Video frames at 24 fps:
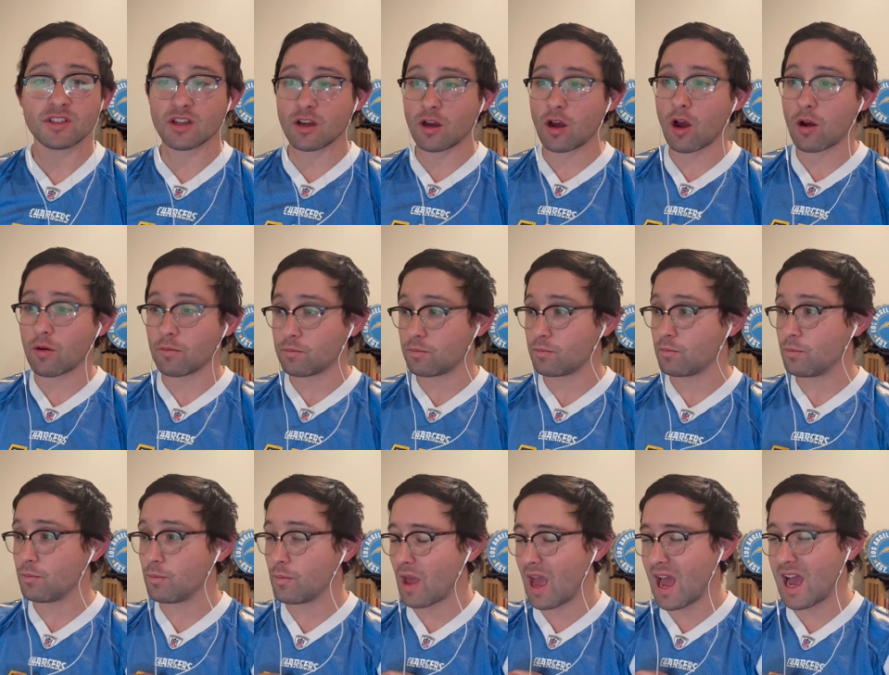to
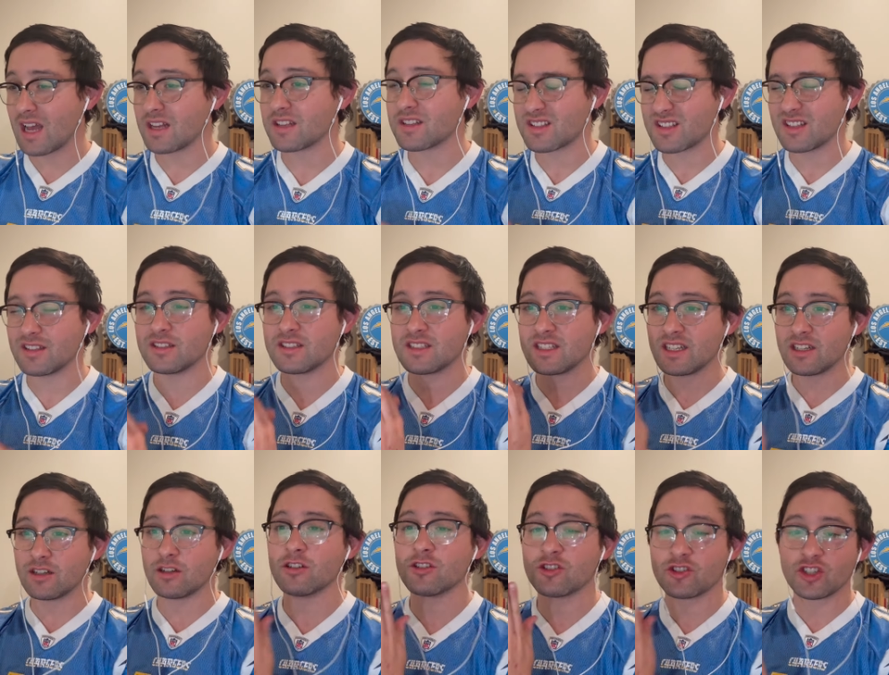ask the
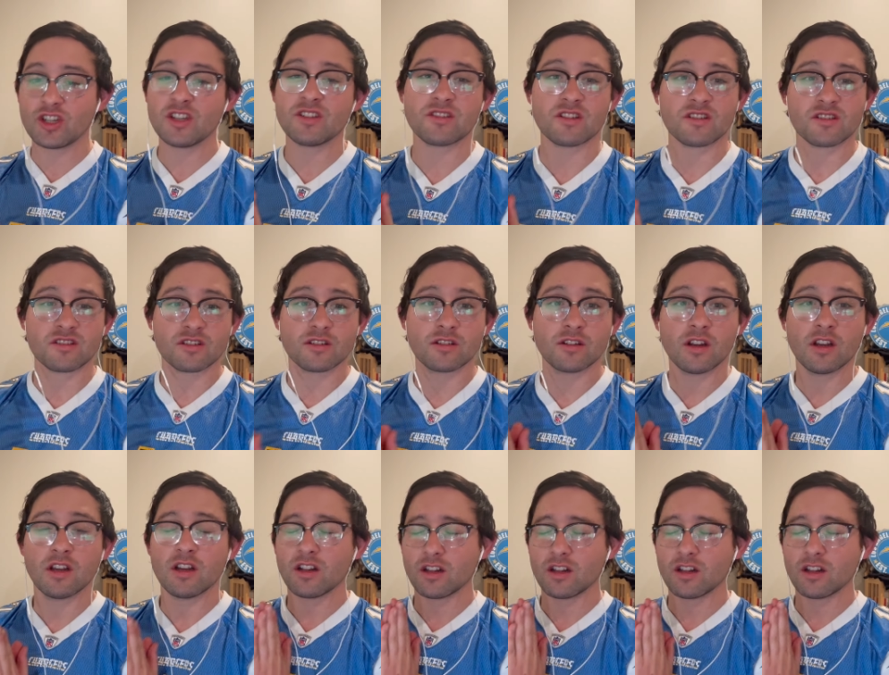dear Jesus,